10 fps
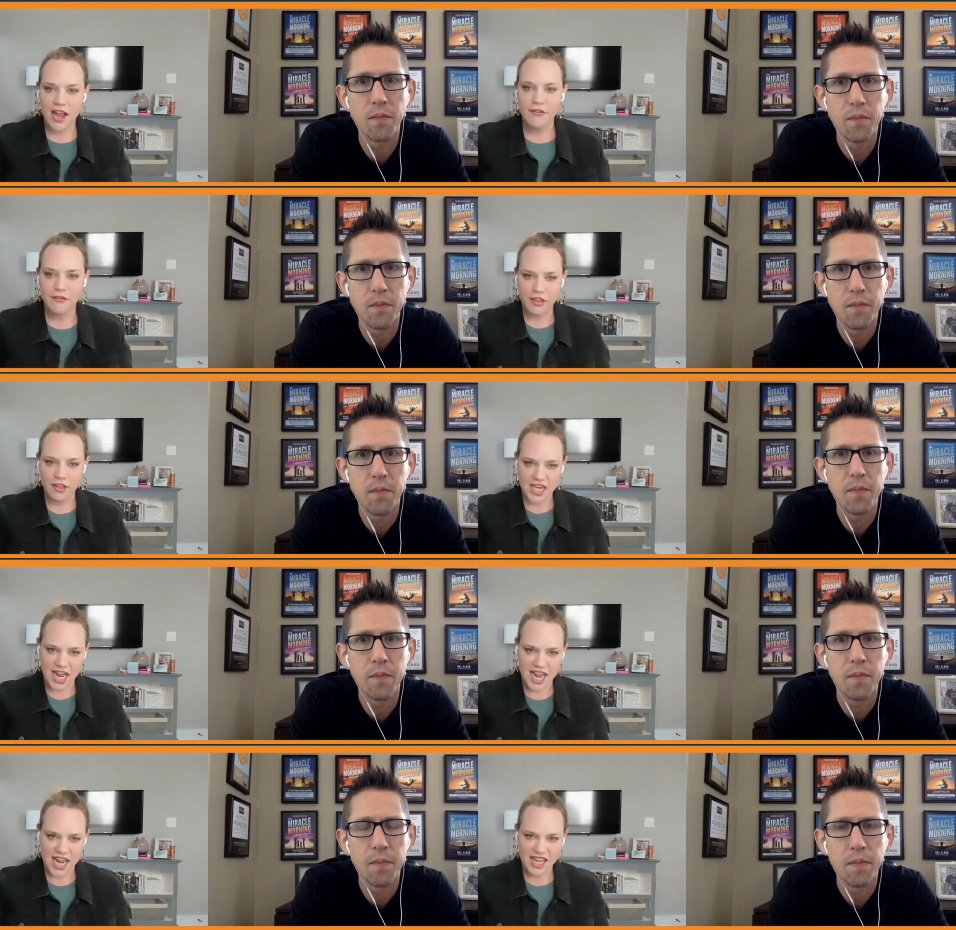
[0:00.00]
Speaker 1: right for the
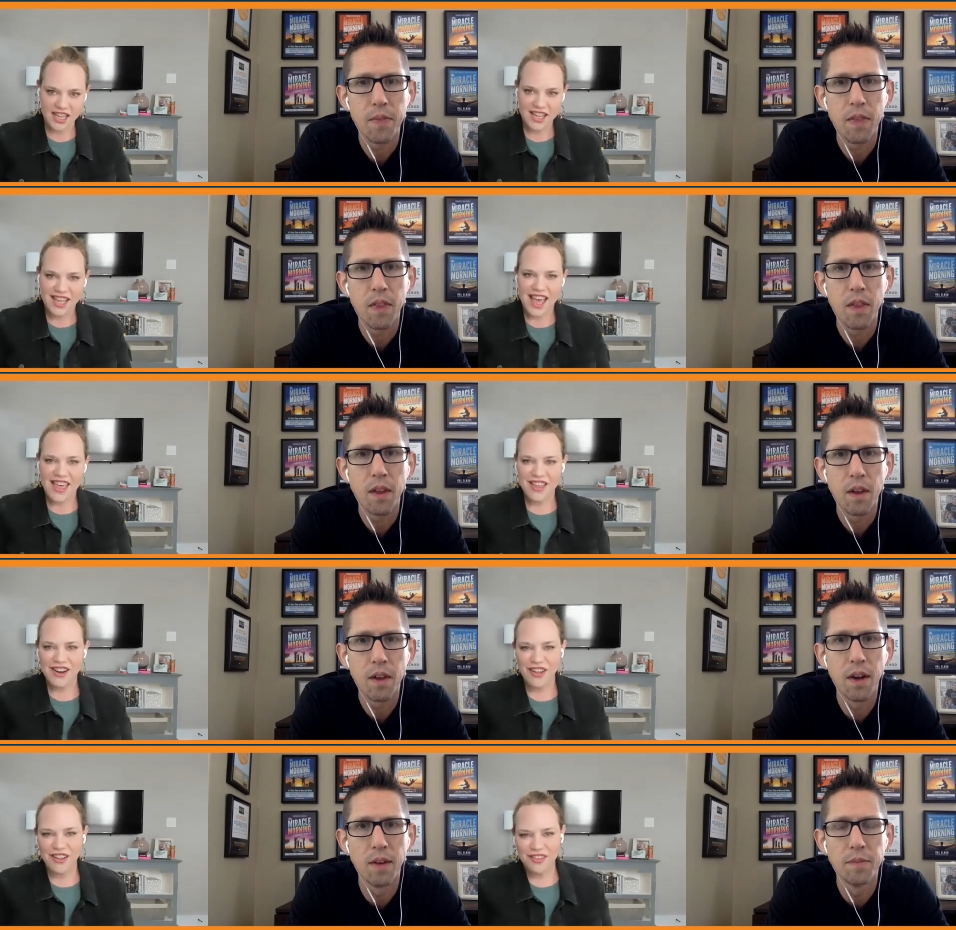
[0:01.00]
day and then
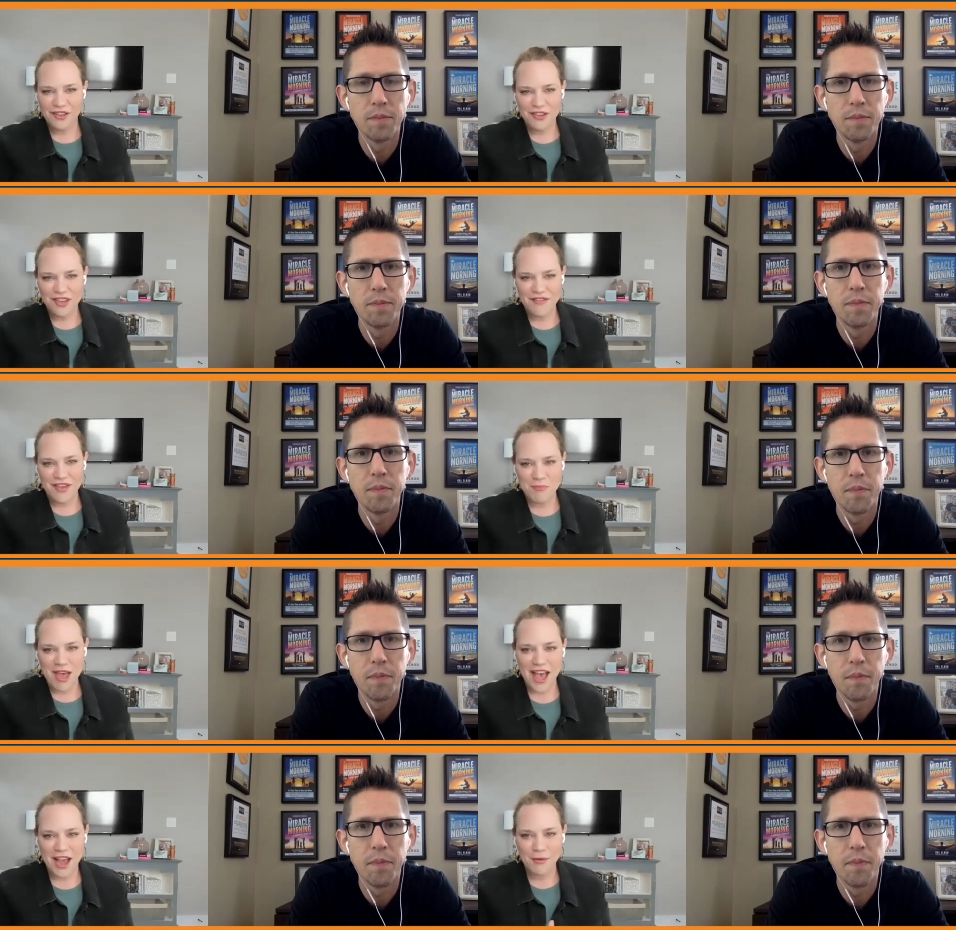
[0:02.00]
yeah. also giving
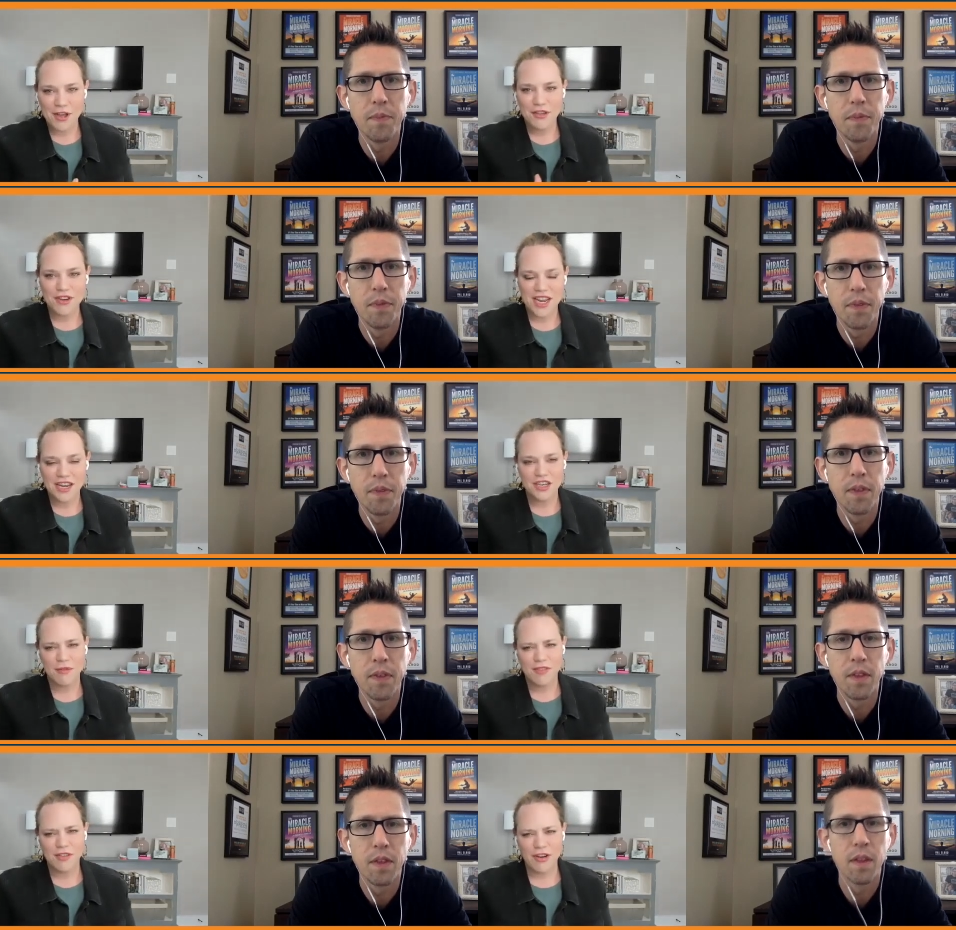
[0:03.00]
back what you need in
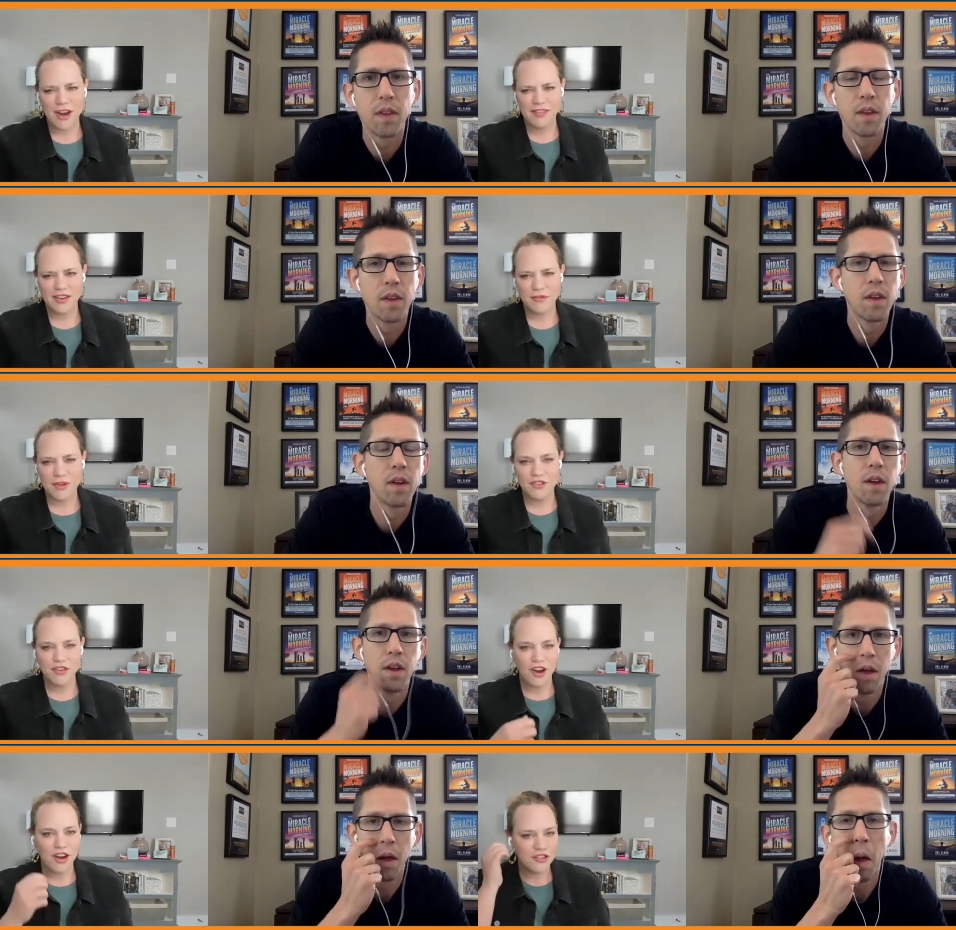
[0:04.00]
terms of rest and
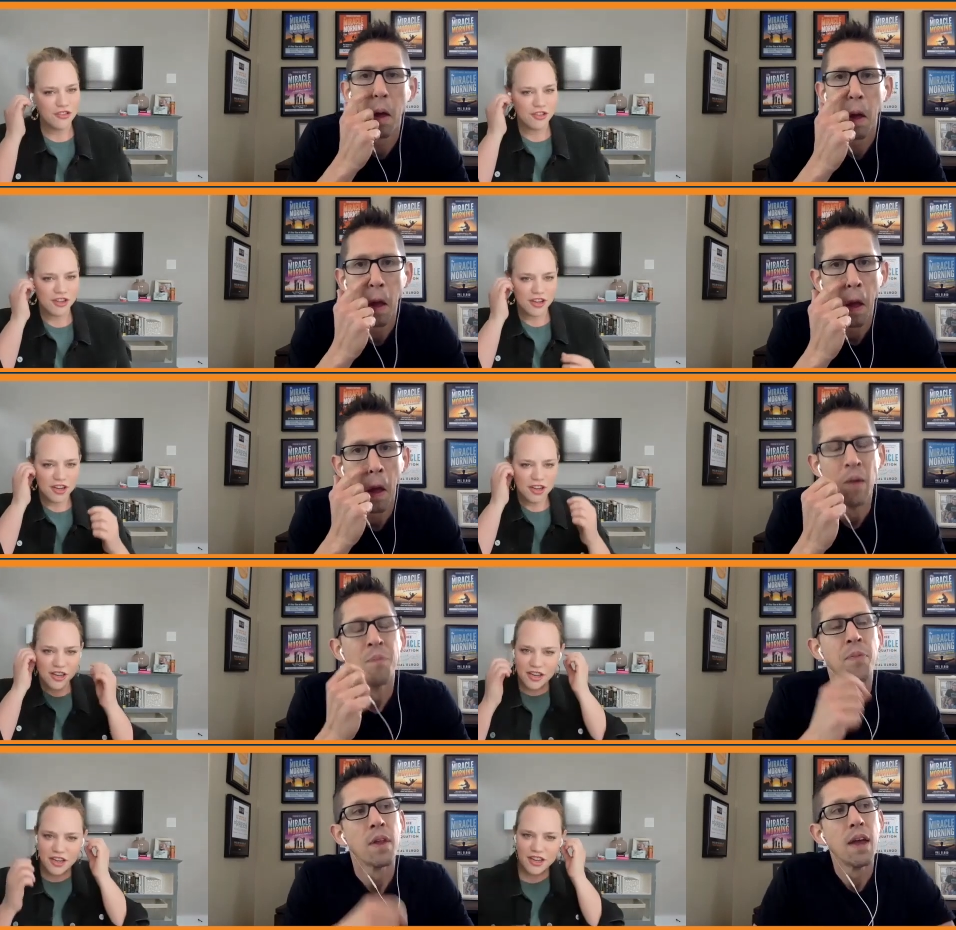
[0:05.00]
recharge?
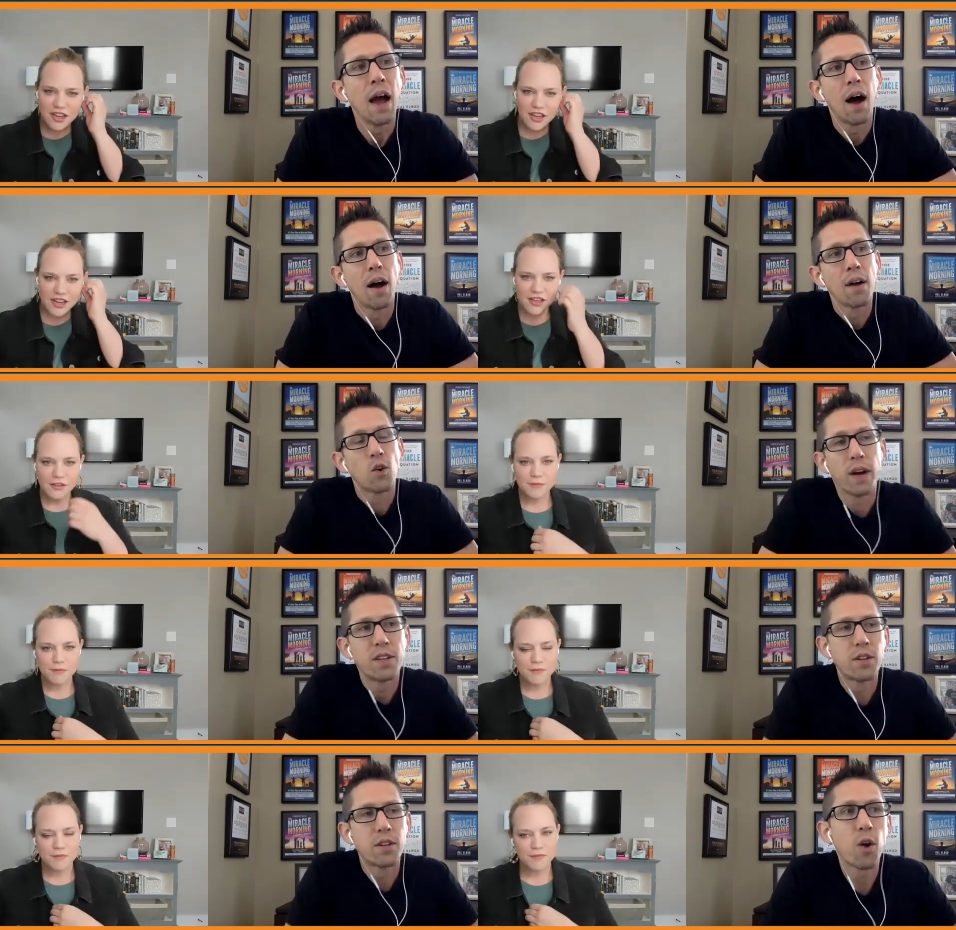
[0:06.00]
Speaker 2: Yeah, great. It's a
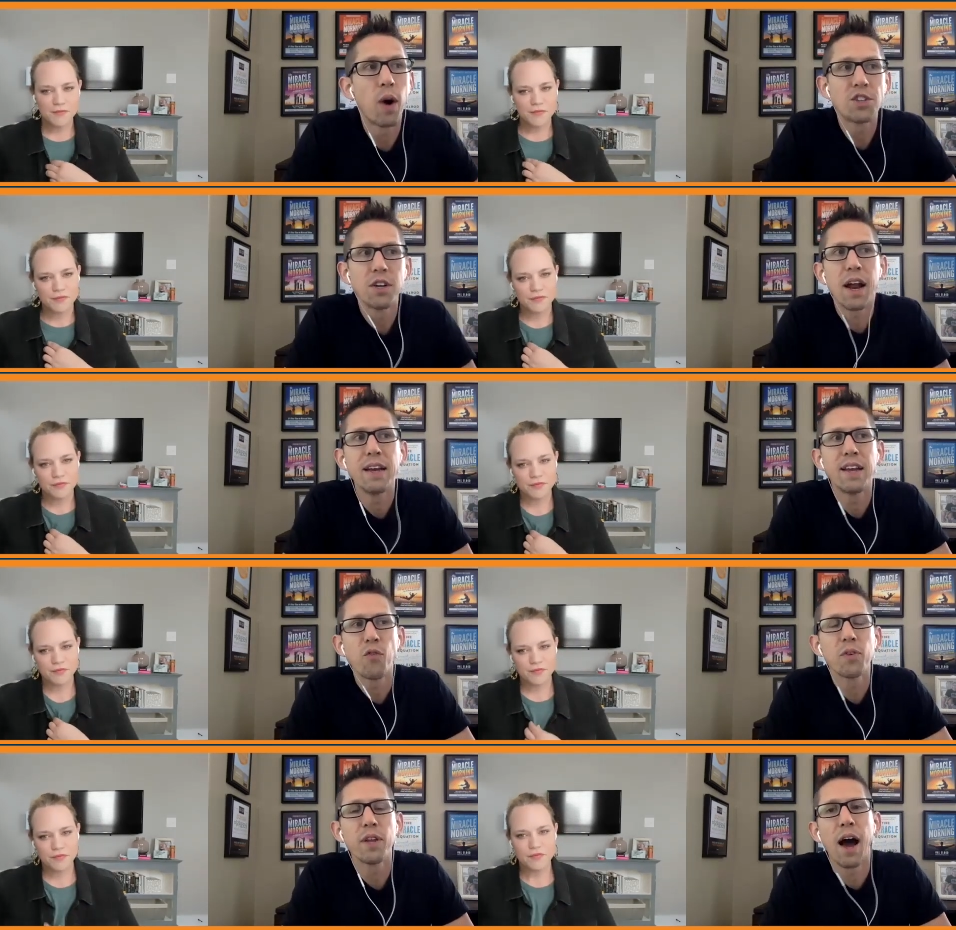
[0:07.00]
great question. I
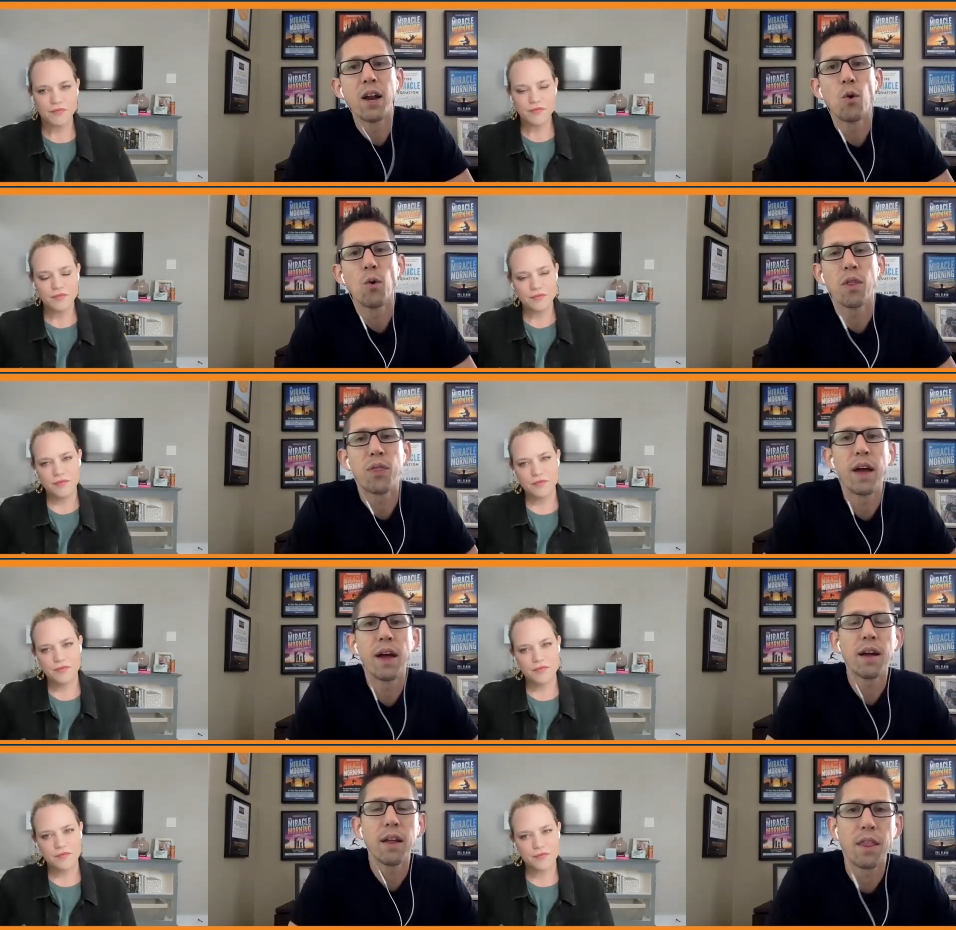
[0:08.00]
definitely, I don't
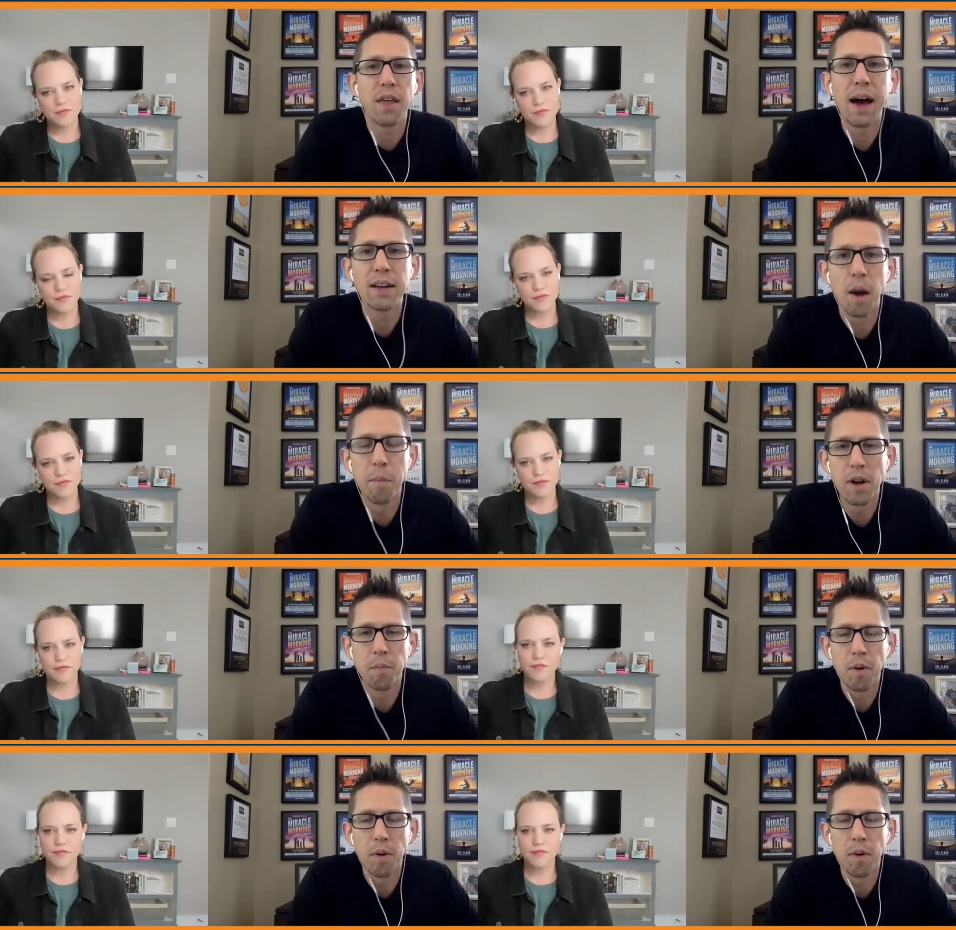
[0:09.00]
think that I'm going to,